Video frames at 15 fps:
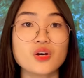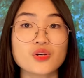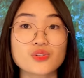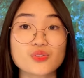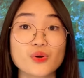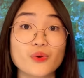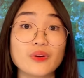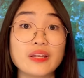
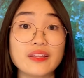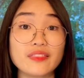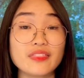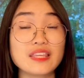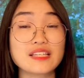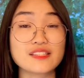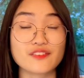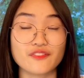So in
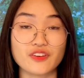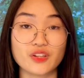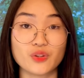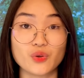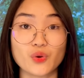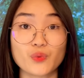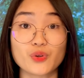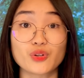this
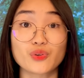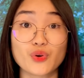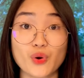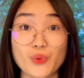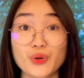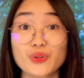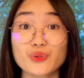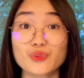video, we're
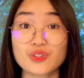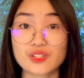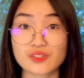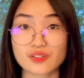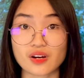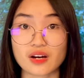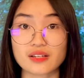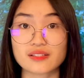going to
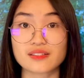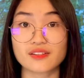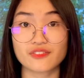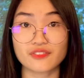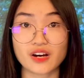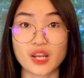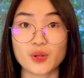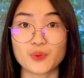discuss the
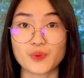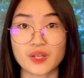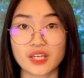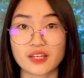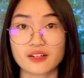following.